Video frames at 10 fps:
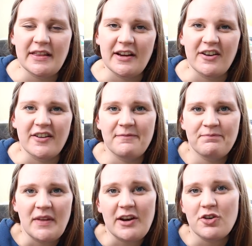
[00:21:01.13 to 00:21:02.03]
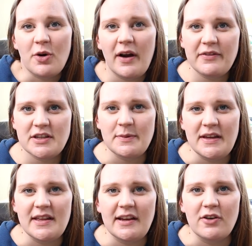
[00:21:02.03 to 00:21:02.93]
and they're, I don't know, to
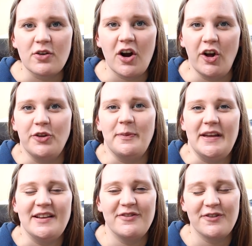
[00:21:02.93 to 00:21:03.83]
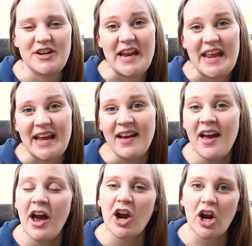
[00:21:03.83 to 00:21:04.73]
me they don't call to me for knitting
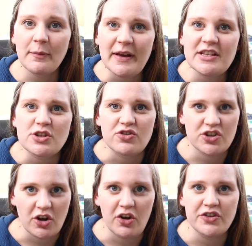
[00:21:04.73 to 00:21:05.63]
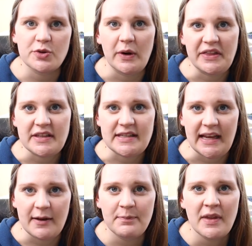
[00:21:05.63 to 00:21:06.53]
garments or shawls quite the
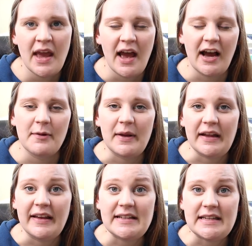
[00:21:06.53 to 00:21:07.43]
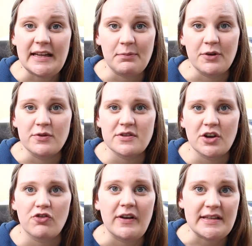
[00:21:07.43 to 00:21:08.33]
same, and I like to keep those
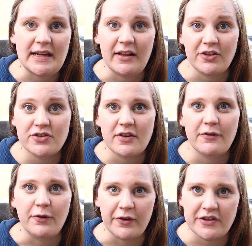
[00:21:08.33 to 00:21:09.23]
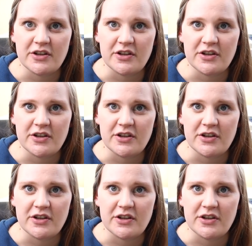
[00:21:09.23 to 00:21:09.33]
crazy colors for the